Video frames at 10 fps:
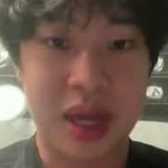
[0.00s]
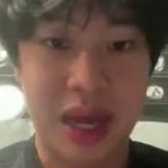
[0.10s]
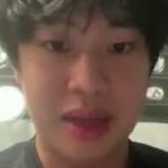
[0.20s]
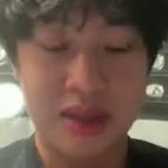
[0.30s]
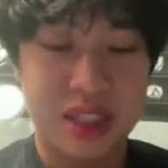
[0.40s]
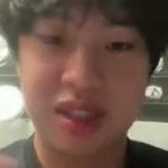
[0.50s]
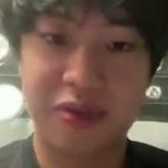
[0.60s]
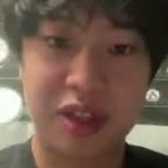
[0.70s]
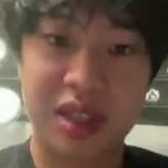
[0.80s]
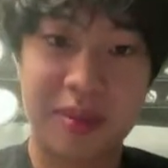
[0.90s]
And just
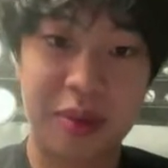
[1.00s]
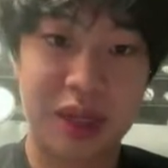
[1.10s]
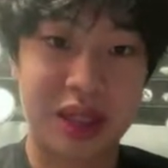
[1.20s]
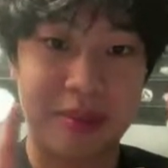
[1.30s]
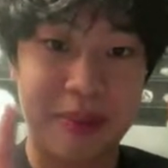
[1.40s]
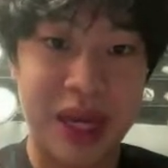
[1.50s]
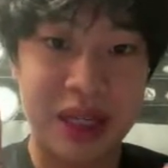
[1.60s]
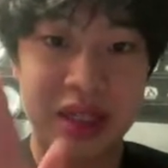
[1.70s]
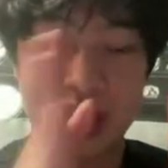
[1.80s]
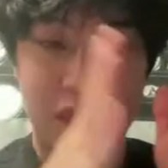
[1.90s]
for example, like the
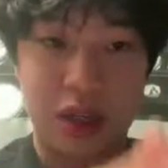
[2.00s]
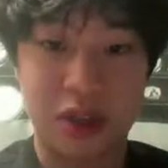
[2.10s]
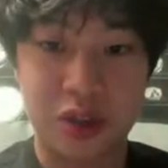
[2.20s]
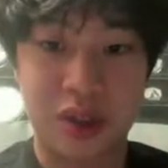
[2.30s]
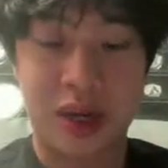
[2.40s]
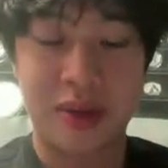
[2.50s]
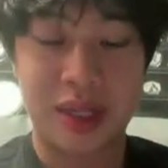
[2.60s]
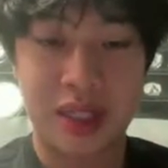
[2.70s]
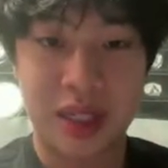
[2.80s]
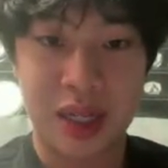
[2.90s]
bank can lock you down
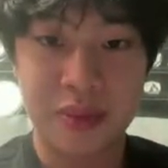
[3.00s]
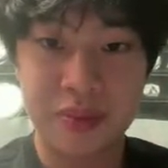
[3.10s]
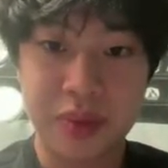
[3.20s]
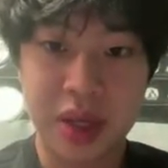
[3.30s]
anytime,